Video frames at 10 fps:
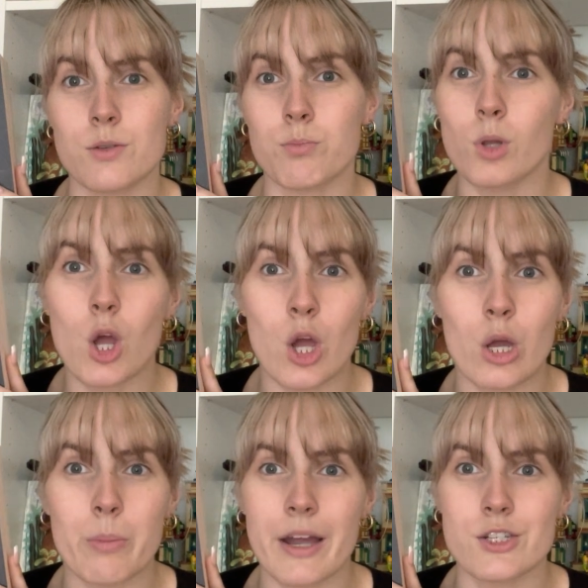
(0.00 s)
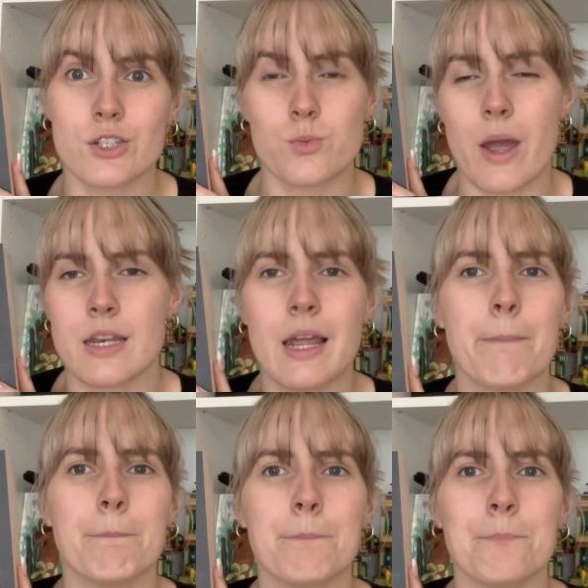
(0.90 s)
a blurb. I just went, yep,
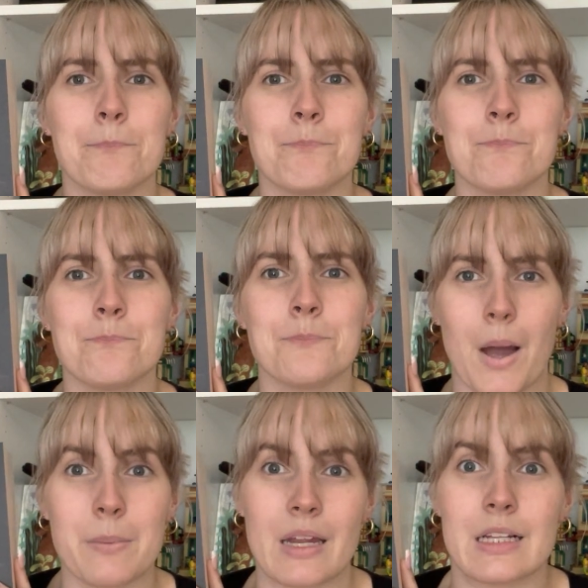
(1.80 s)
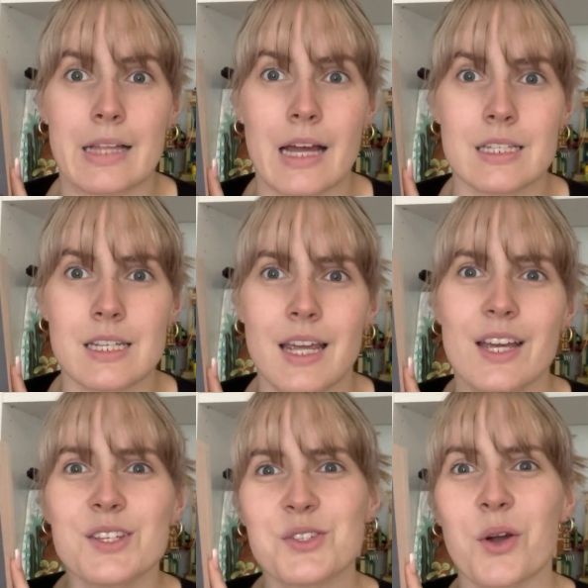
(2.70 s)
I'm getting that.
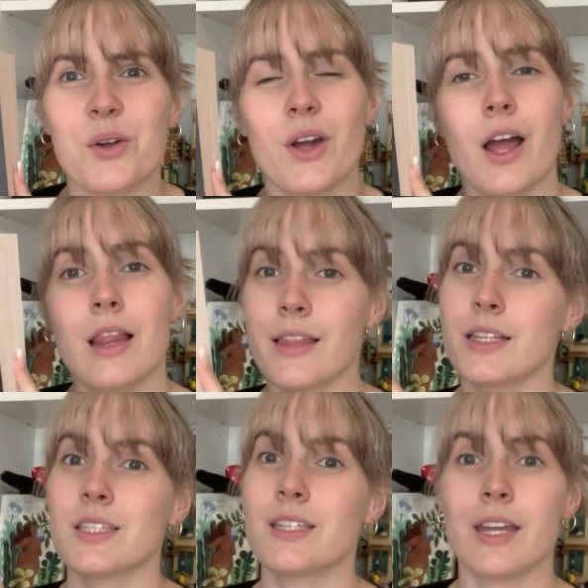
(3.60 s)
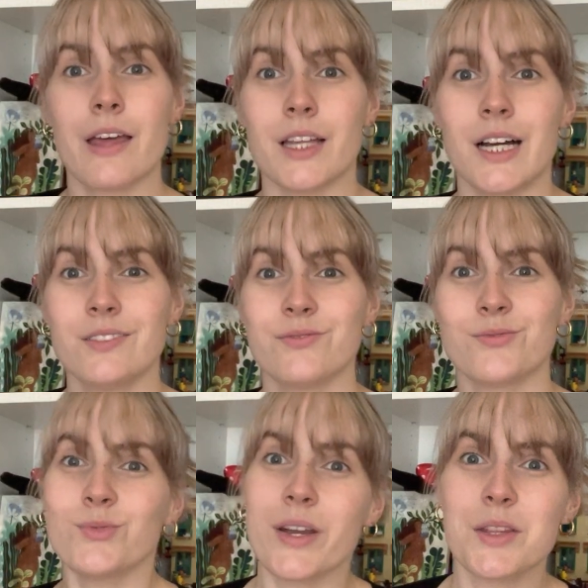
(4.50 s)
So let's together
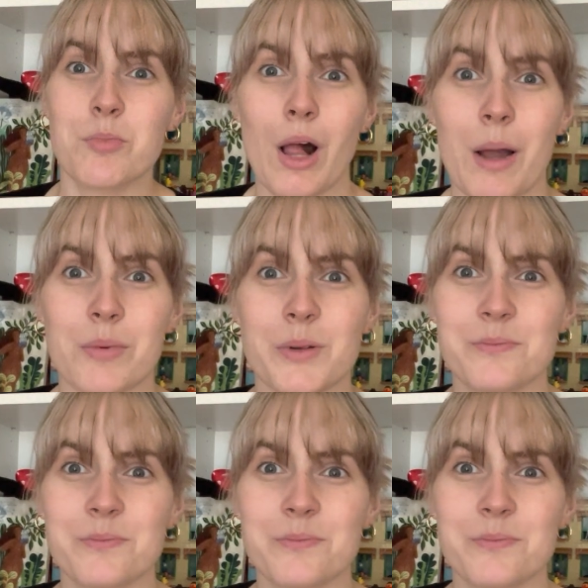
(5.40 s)
read the blurb.